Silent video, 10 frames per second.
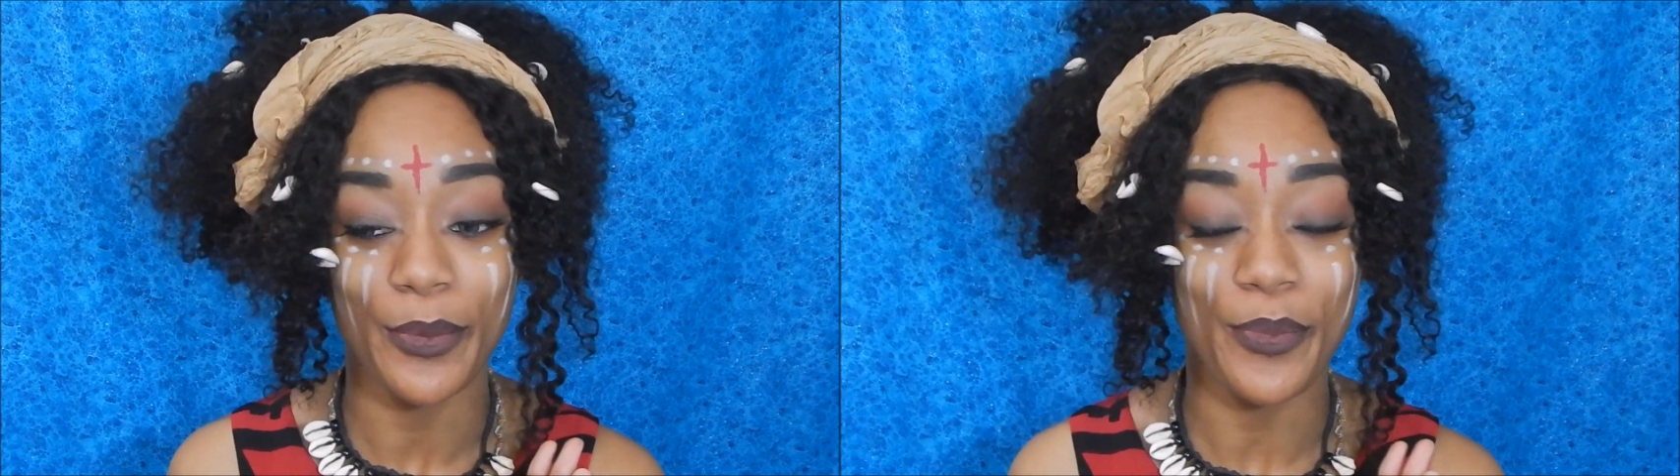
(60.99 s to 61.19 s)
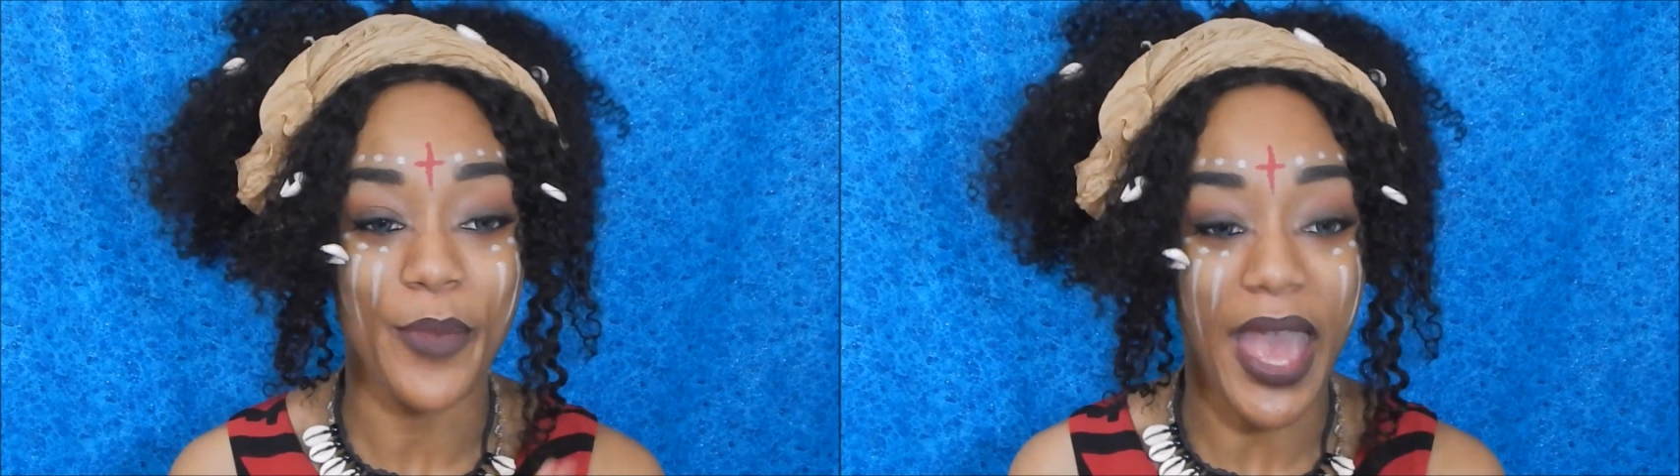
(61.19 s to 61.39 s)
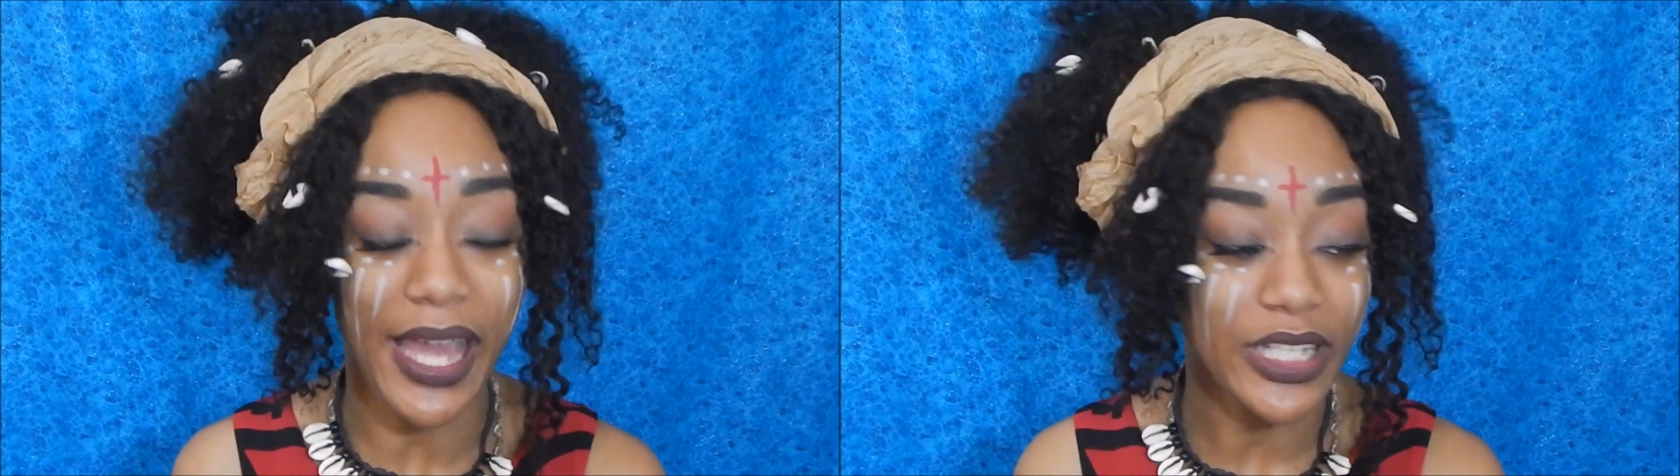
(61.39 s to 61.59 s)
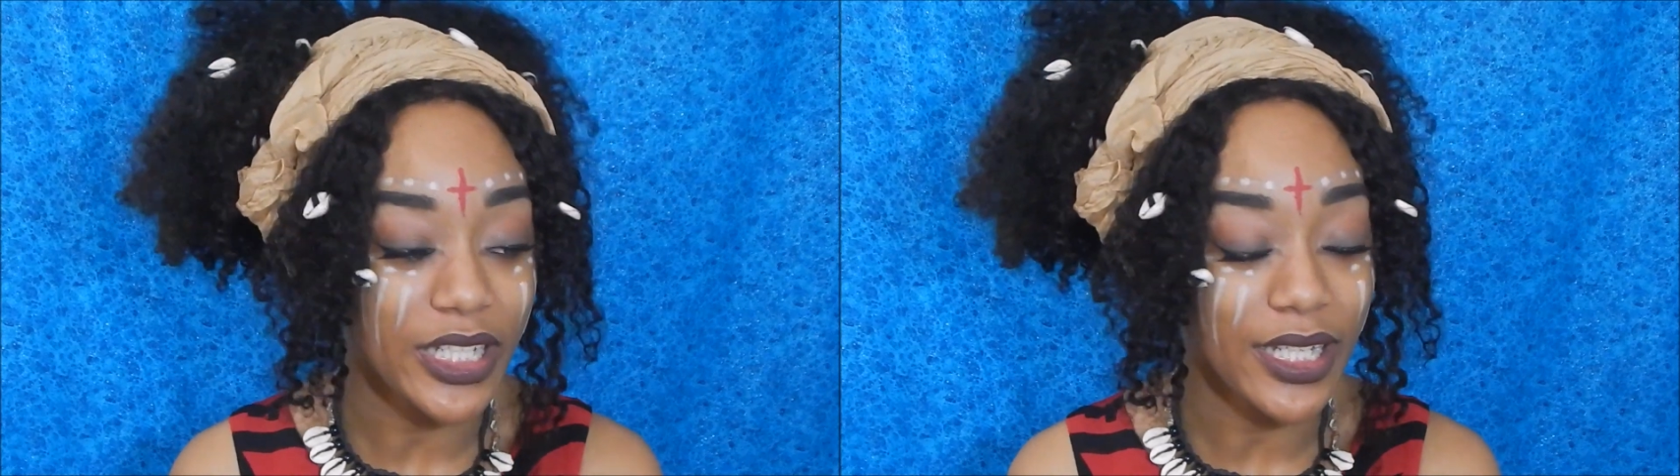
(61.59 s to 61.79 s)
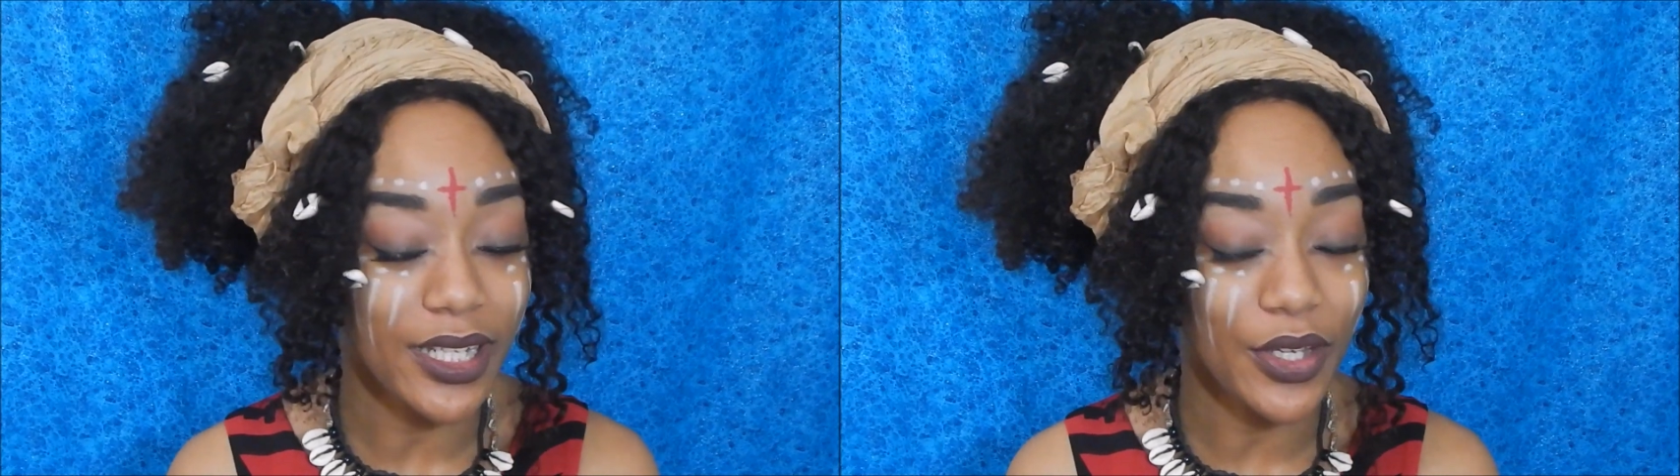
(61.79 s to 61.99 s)

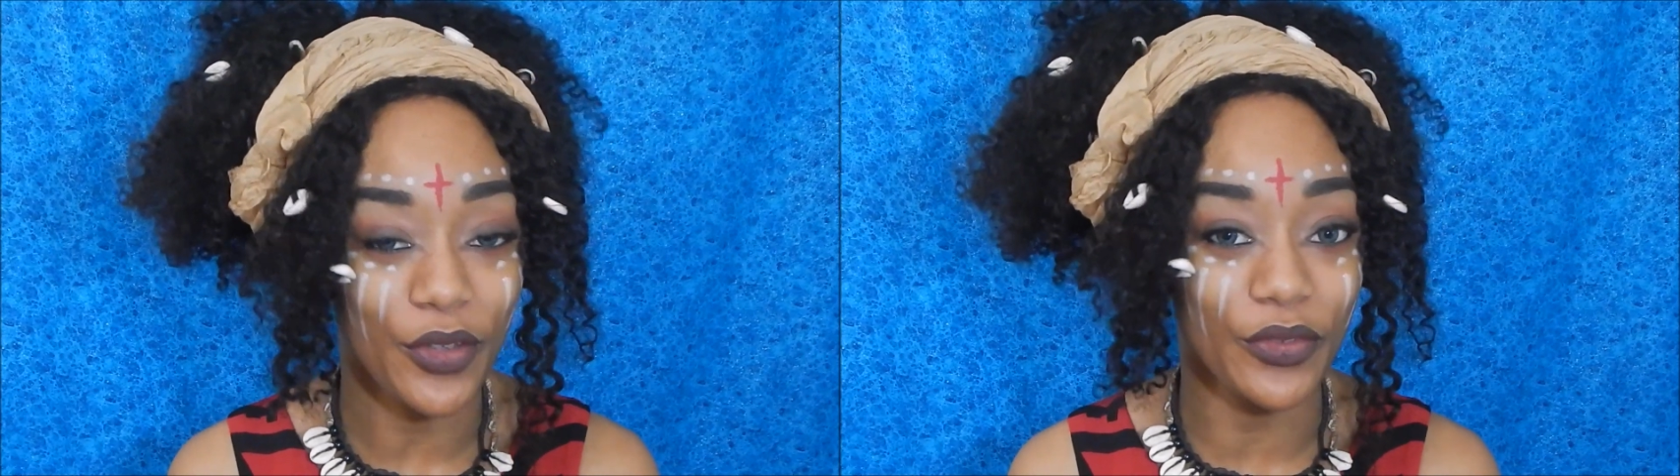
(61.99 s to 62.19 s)
magic,